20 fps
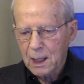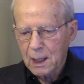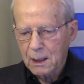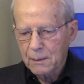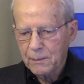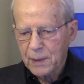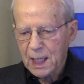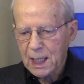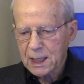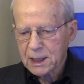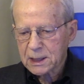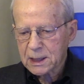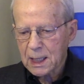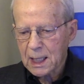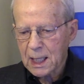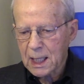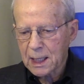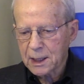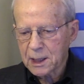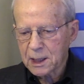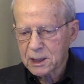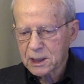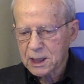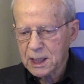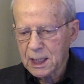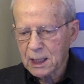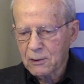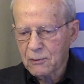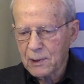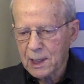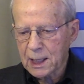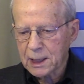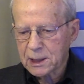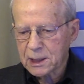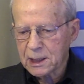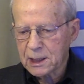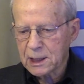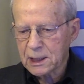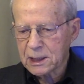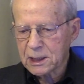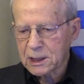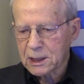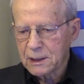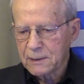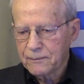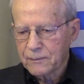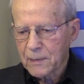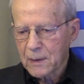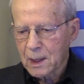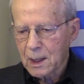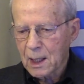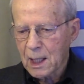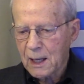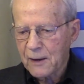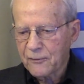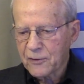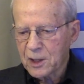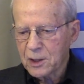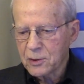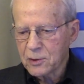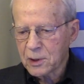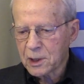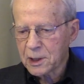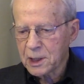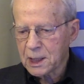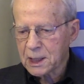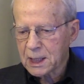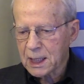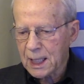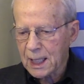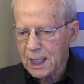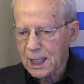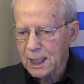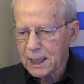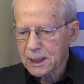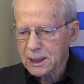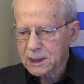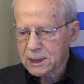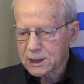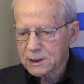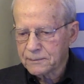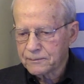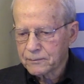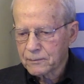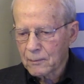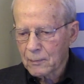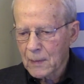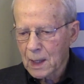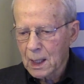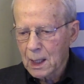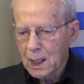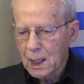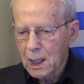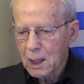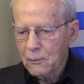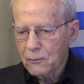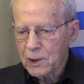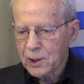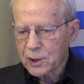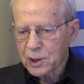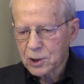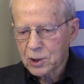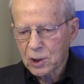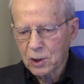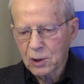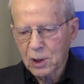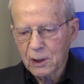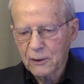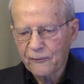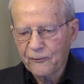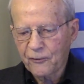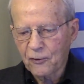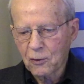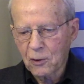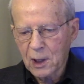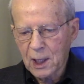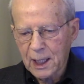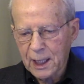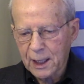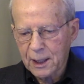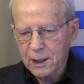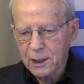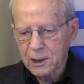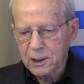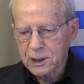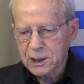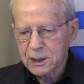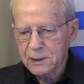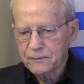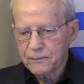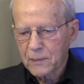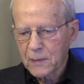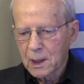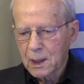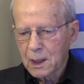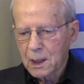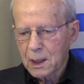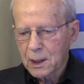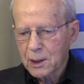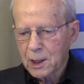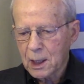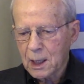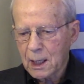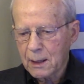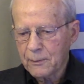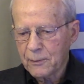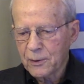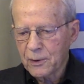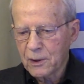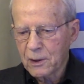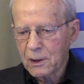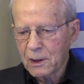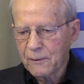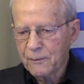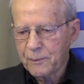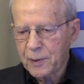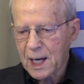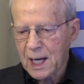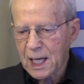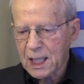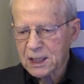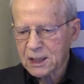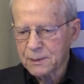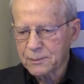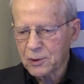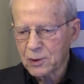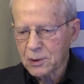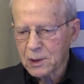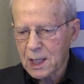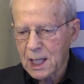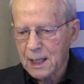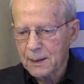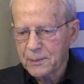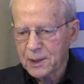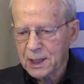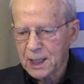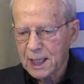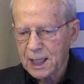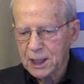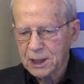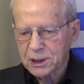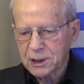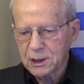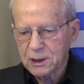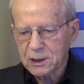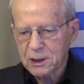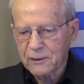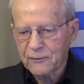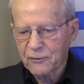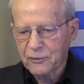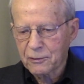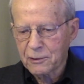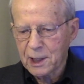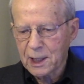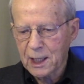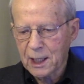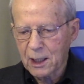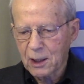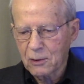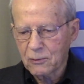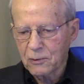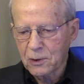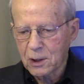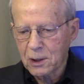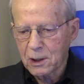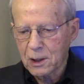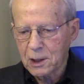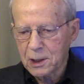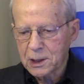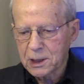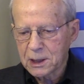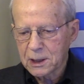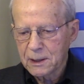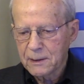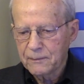based on the sequences of the nucleotides. With a total of 4 letters, the number of possible combinations of 3-letter words